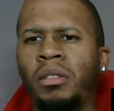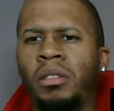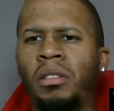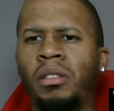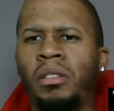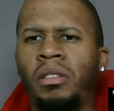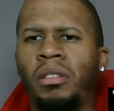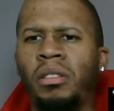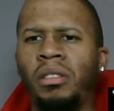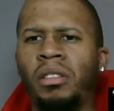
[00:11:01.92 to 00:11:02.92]
So
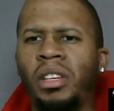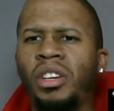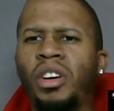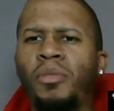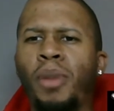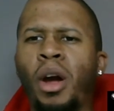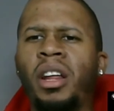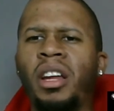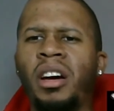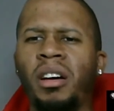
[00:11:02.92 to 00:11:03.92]

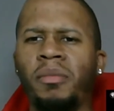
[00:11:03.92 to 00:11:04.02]
burn it up.